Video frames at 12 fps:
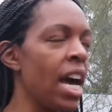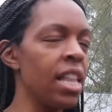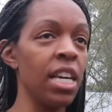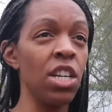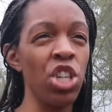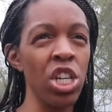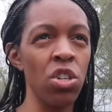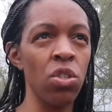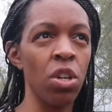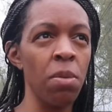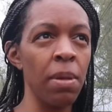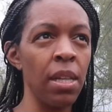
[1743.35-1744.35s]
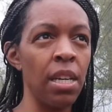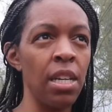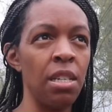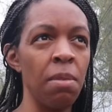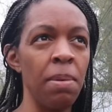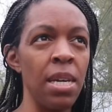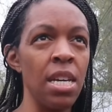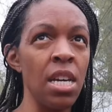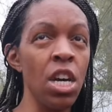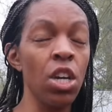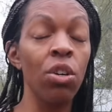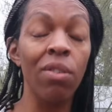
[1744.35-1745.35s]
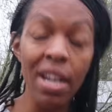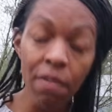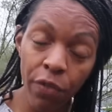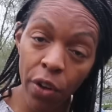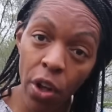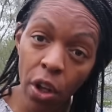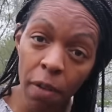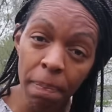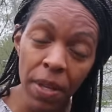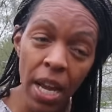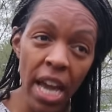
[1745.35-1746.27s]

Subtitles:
I think it changes our ability to be grateful,